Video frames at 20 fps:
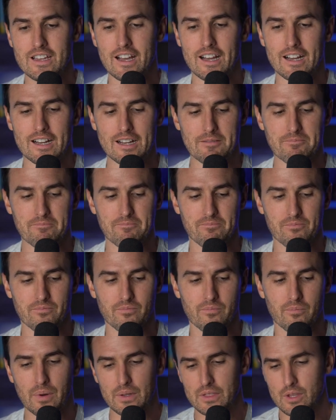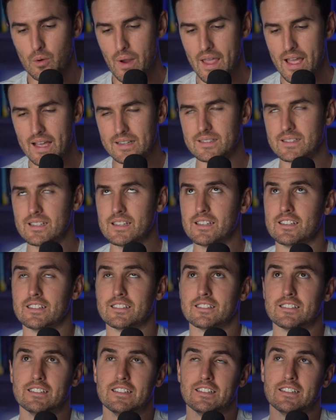Um, but the way I see it
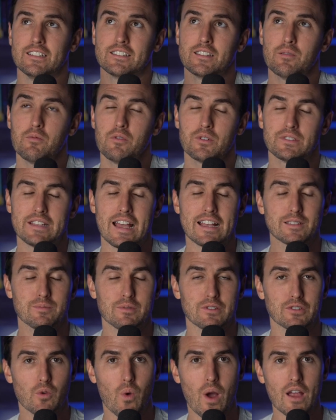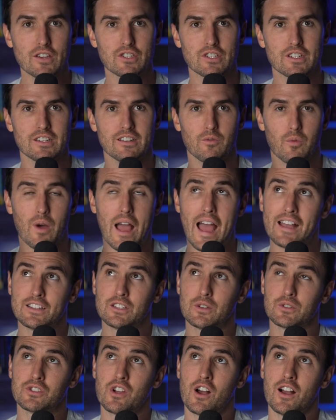is, and someone was asking me this question
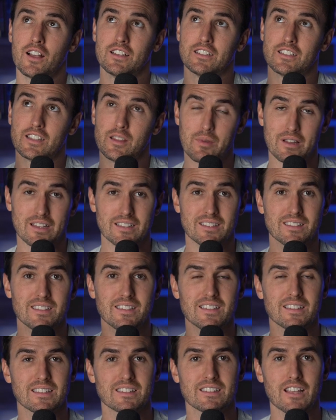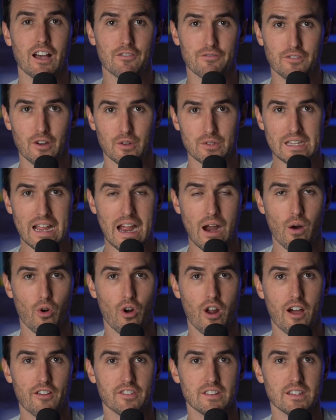as I was talking to them, I could see a cell phone
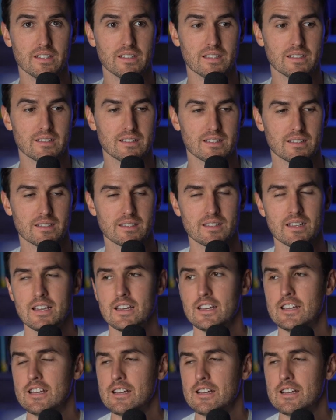tower off in the distance.